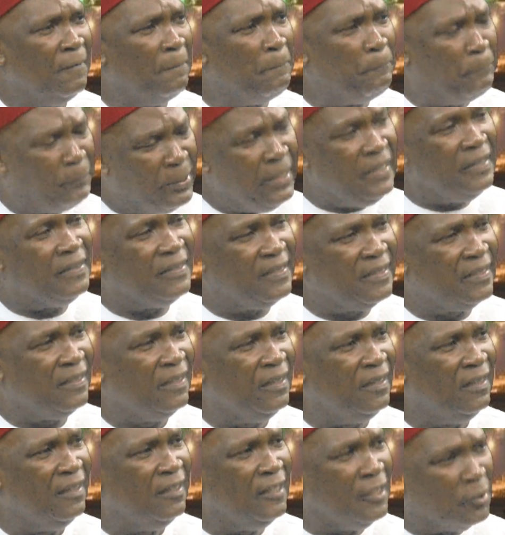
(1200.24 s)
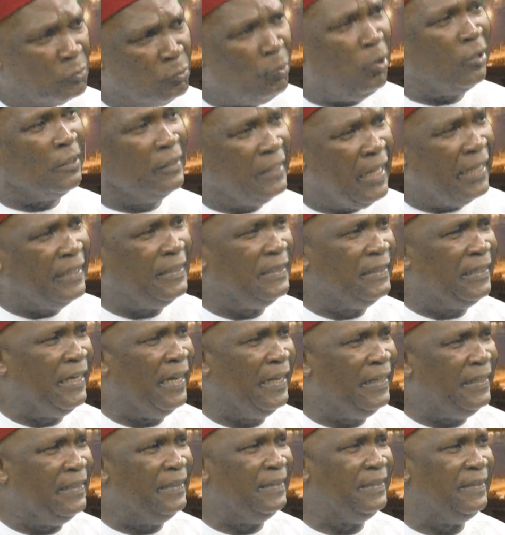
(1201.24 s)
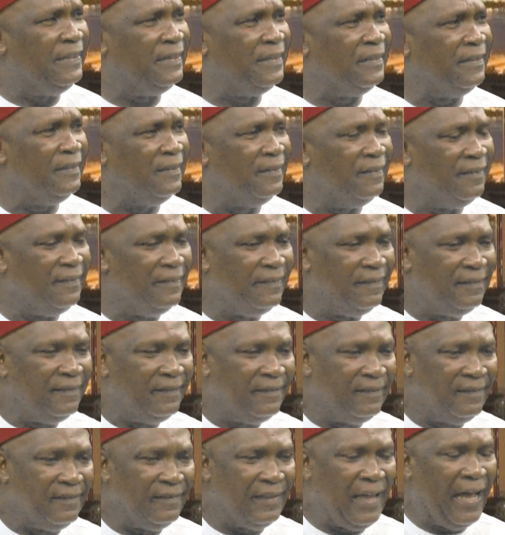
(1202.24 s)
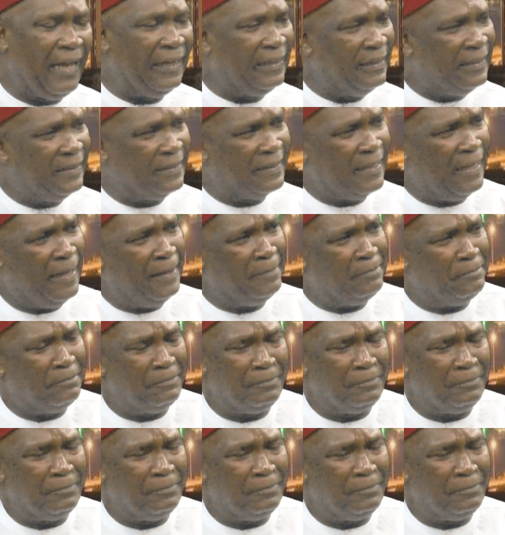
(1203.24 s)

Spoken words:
peace is what Nigeria needs at this time.